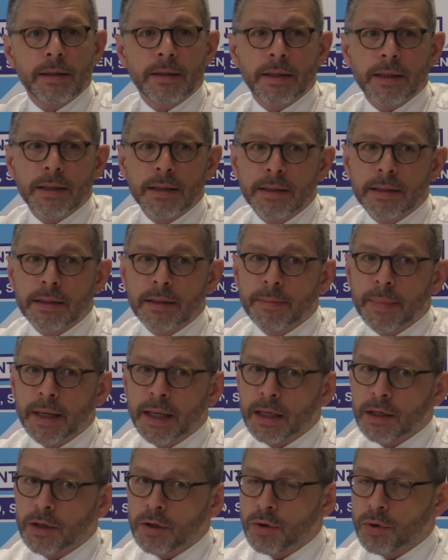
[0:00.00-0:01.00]
This may
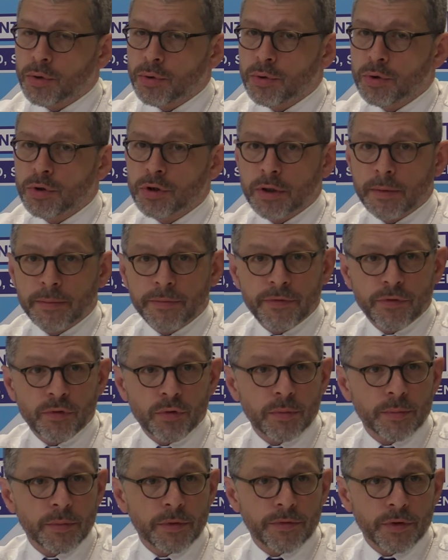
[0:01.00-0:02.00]
include some
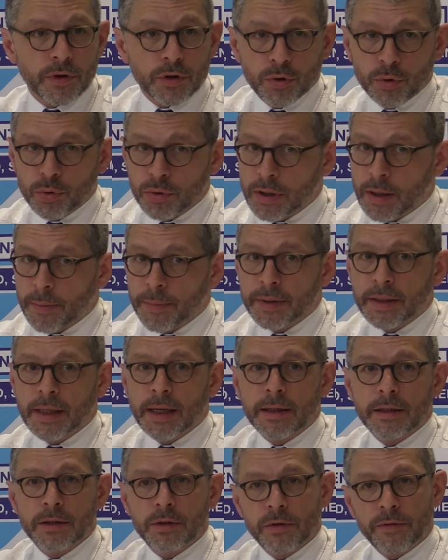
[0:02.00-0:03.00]
form of acute
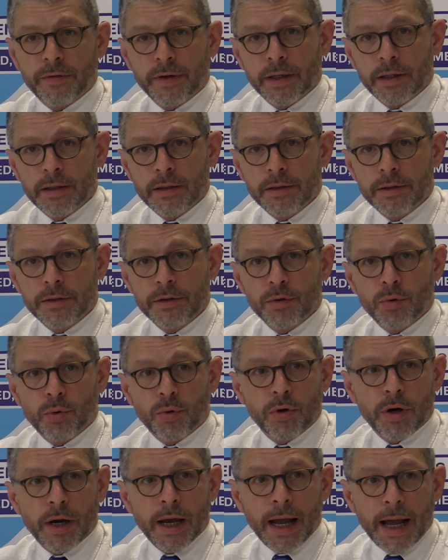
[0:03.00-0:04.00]
hepatitis surveillance
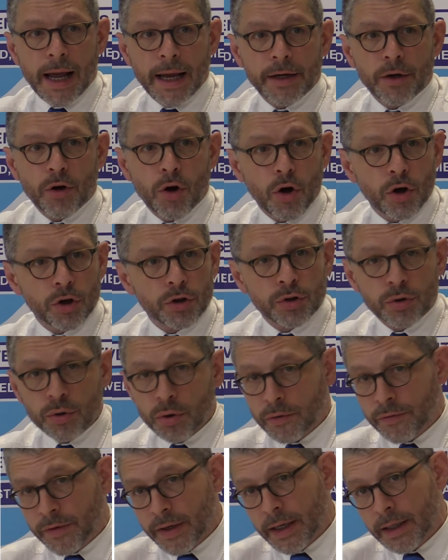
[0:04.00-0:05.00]
or ad hoc
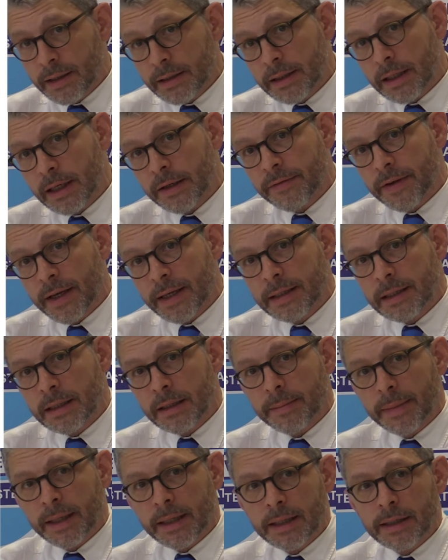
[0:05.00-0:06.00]
surveys that have
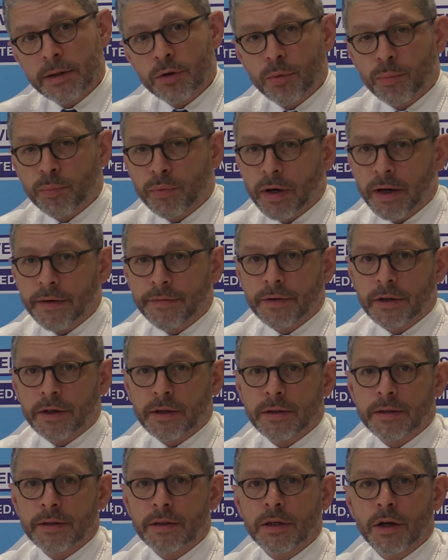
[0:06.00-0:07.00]
estimated the
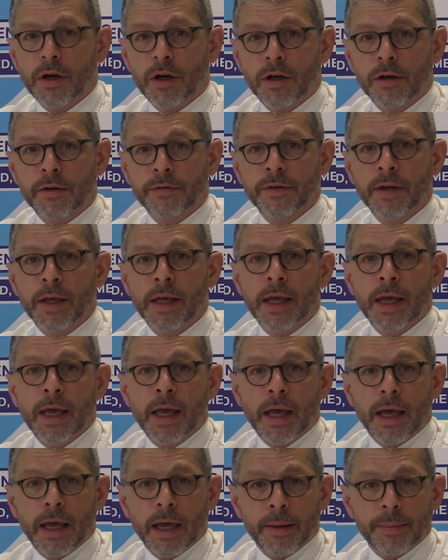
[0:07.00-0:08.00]
prevalence of
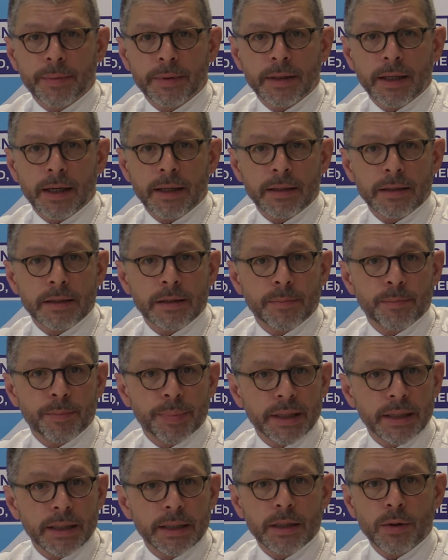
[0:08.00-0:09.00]
hepatitis
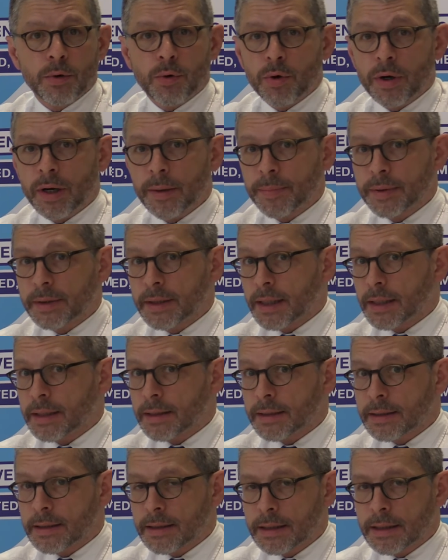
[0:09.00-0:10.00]
B or hepatitis
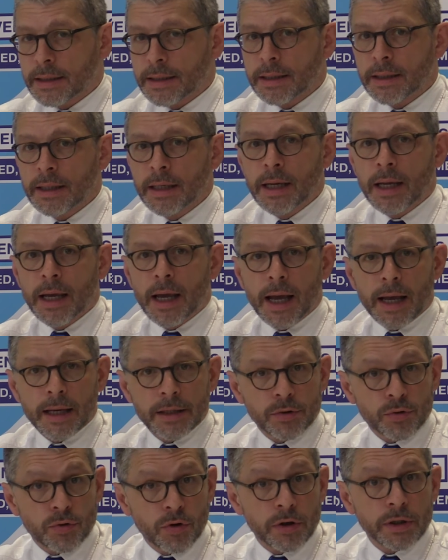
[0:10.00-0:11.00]
C as
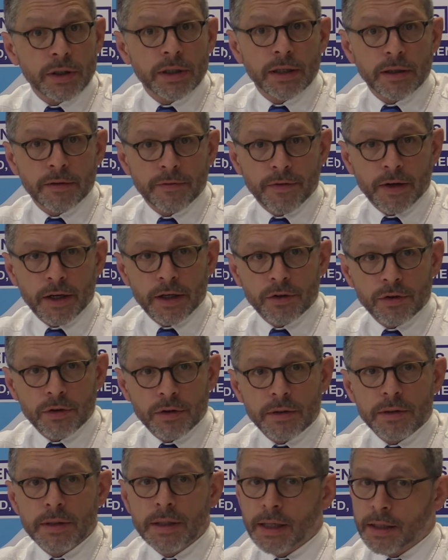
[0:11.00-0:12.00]
chronic
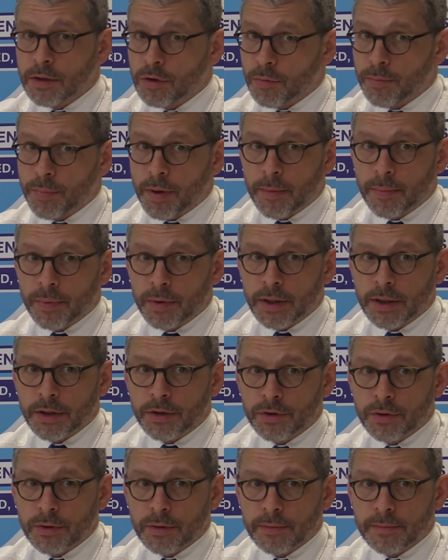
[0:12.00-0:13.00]
infections in the
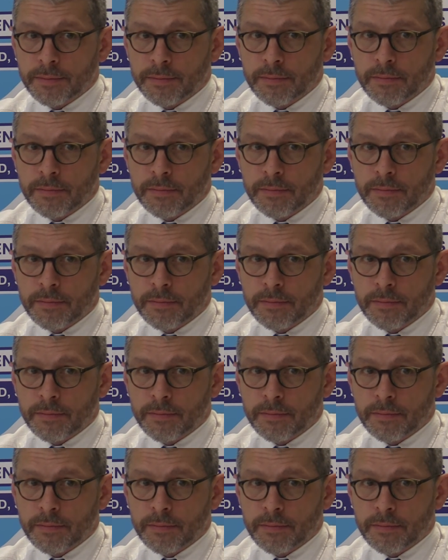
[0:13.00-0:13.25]
population.